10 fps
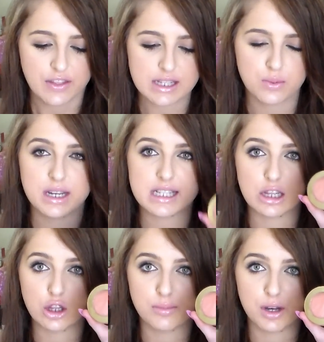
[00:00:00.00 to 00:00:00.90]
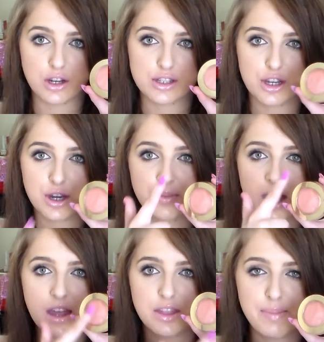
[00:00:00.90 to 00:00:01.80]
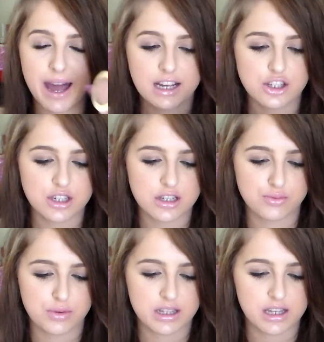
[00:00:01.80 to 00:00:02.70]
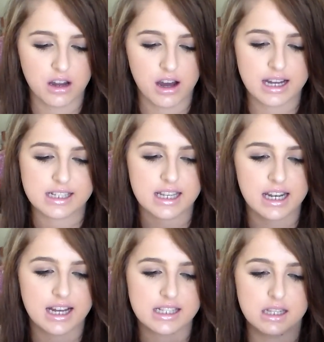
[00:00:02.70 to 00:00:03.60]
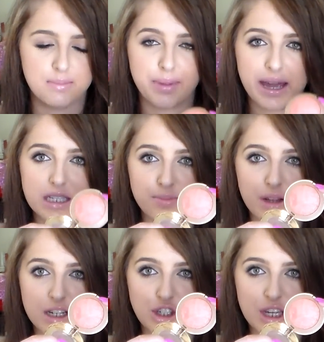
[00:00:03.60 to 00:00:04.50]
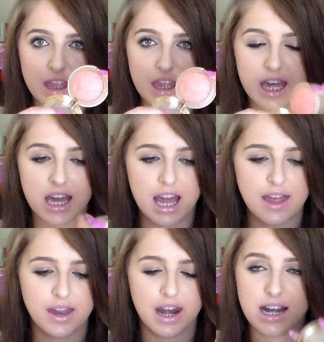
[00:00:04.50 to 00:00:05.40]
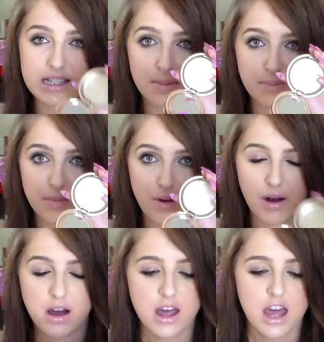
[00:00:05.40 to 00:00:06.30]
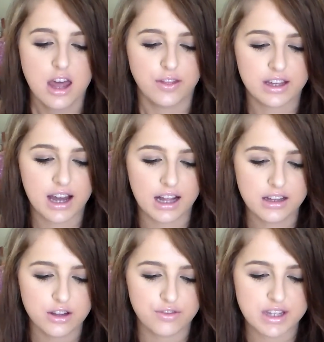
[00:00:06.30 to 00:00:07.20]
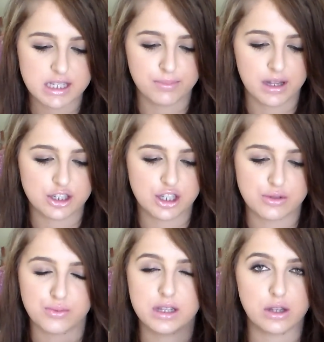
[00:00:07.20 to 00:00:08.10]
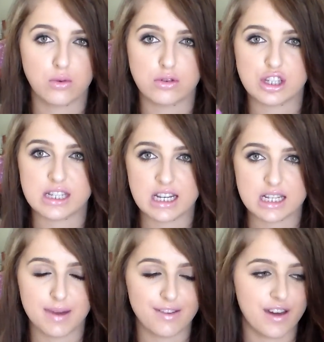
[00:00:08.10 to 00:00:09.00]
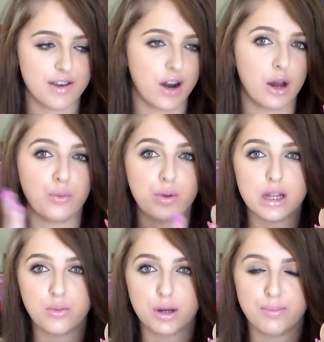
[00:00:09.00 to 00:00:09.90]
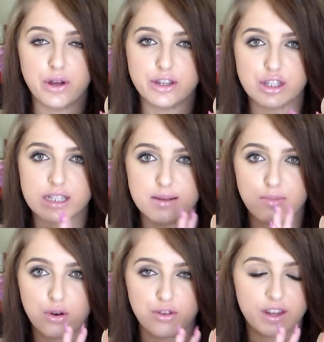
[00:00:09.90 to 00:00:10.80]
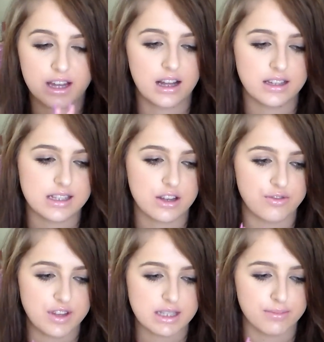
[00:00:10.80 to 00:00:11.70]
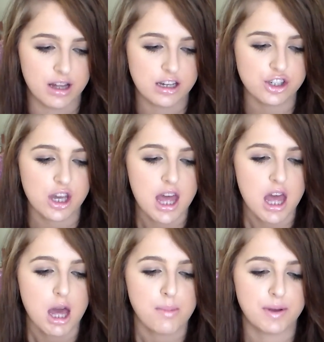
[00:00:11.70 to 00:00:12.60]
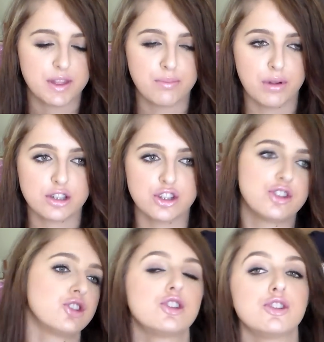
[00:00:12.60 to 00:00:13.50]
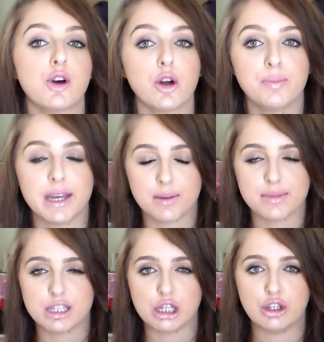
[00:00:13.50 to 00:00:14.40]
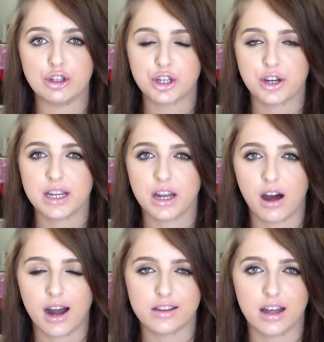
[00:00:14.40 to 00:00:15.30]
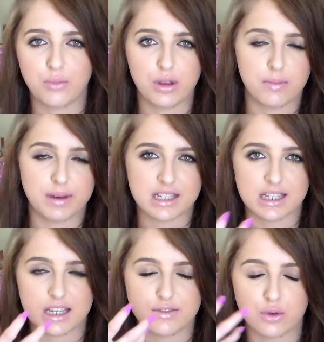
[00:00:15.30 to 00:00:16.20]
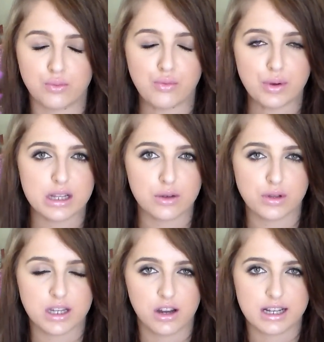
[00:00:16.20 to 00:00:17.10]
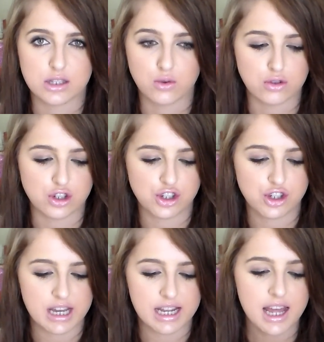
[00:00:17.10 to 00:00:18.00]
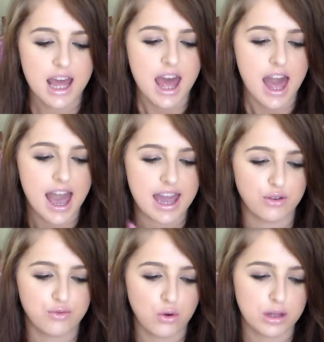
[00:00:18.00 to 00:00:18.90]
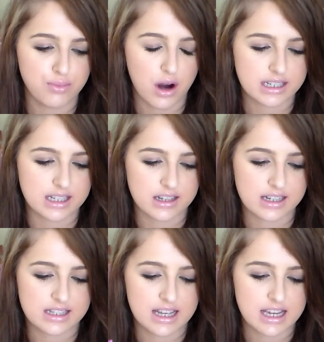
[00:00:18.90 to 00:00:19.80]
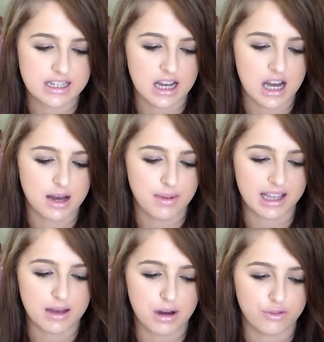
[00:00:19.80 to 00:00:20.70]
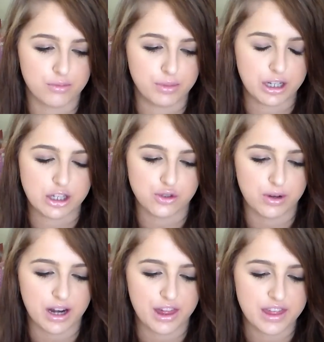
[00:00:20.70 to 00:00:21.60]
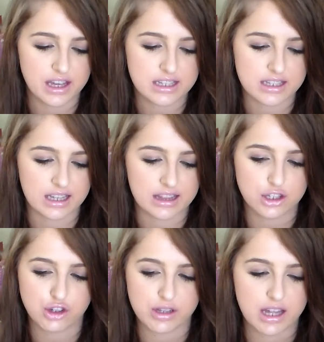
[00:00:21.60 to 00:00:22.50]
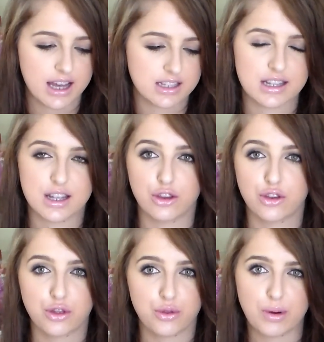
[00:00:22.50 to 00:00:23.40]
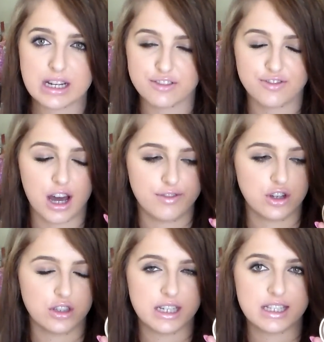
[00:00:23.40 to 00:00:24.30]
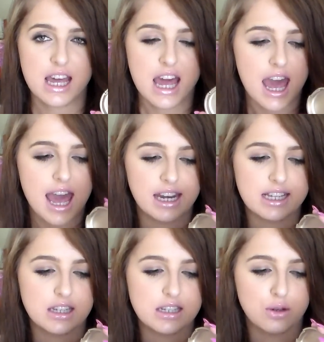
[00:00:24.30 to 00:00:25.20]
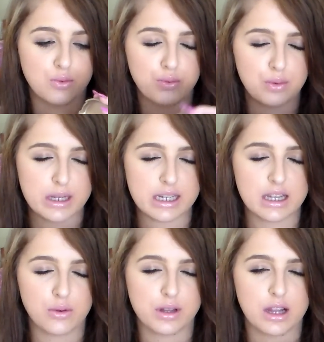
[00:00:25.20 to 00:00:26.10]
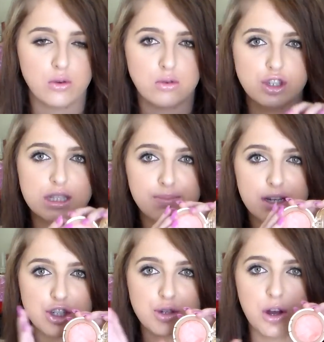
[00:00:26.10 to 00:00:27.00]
This one is in Luminoso. The packaging is really nice. It has the baked blush in there, and then it has a mirror. The color of this blush is really gorgeous. It is my favorite. I really want to purchase some more of the colors of this blush, but the blush is just so pigmented. You don't need a highlight with it because it gives a really, really nice gorgeous sheen. And for the price, as I said, I get mine from Beauty Joint. I think it's like literally, as I said, $3 to $5, and it's a really, really gorgeous blush.